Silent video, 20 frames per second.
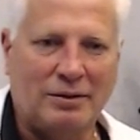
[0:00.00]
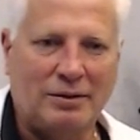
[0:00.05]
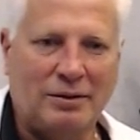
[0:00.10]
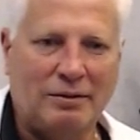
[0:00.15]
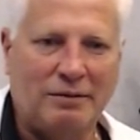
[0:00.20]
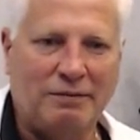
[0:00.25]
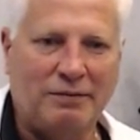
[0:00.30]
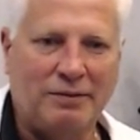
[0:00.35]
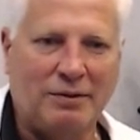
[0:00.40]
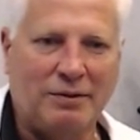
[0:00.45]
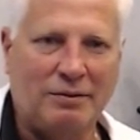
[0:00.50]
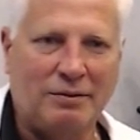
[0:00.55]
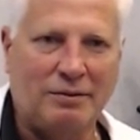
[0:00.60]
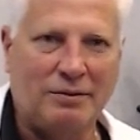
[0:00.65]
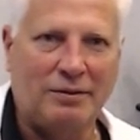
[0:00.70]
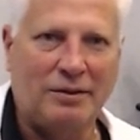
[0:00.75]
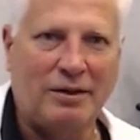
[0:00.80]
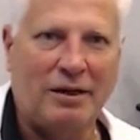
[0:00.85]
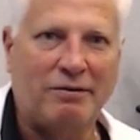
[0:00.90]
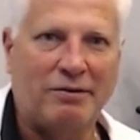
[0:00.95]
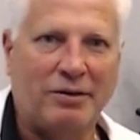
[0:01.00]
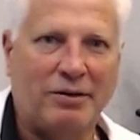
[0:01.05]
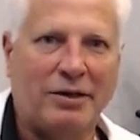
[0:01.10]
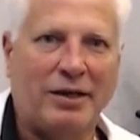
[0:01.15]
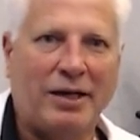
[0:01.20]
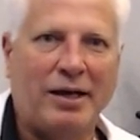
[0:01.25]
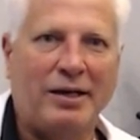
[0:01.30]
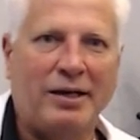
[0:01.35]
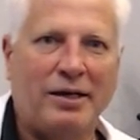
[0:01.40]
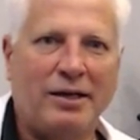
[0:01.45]
if you have a
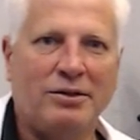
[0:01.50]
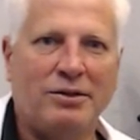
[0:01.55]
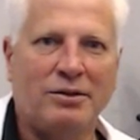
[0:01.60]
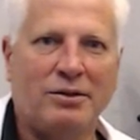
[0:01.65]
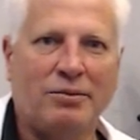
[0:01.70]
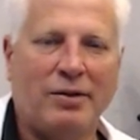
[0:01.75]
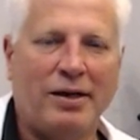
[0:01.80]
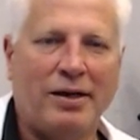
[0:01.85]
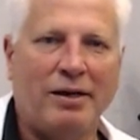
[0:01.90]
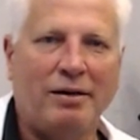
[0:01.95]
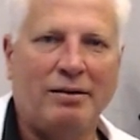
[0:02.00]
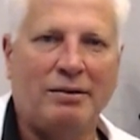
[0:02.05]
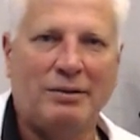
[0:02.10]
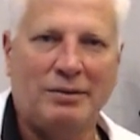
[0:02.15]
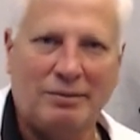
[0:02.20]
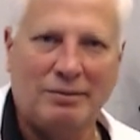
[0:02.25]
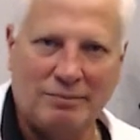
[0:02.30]
hurricane heading your way,